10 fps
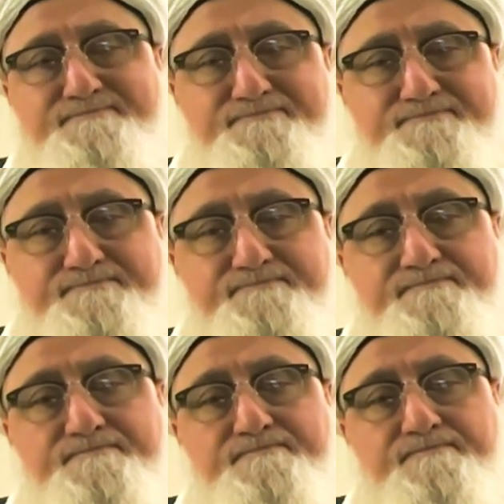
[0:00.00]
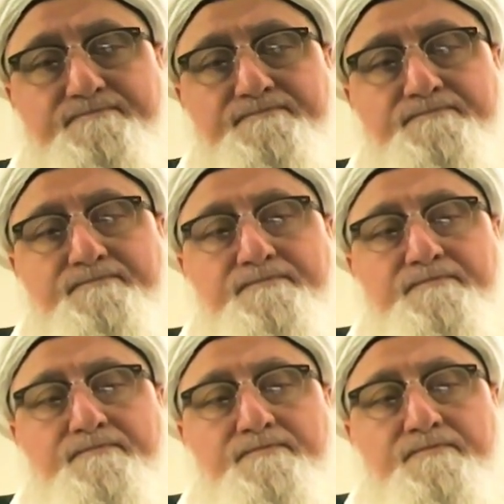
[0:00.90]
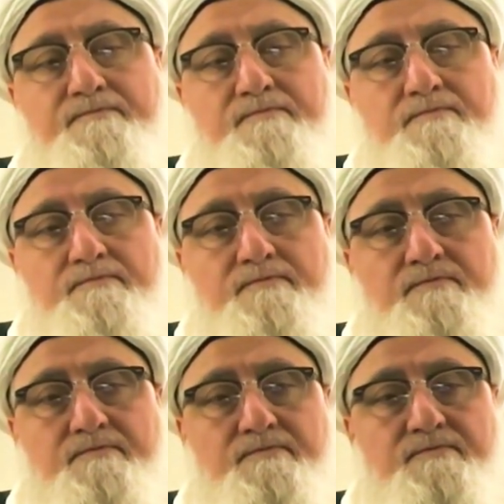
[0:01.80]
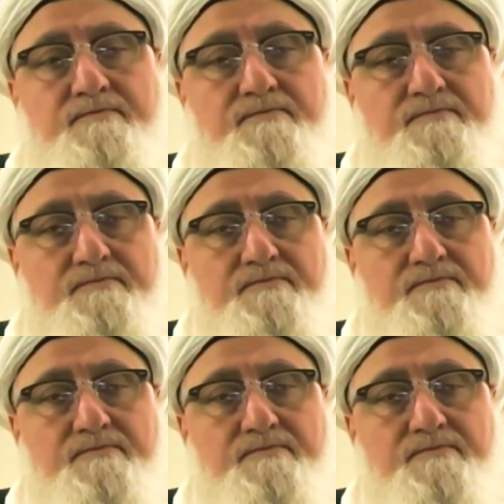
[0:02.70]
Nothing is said.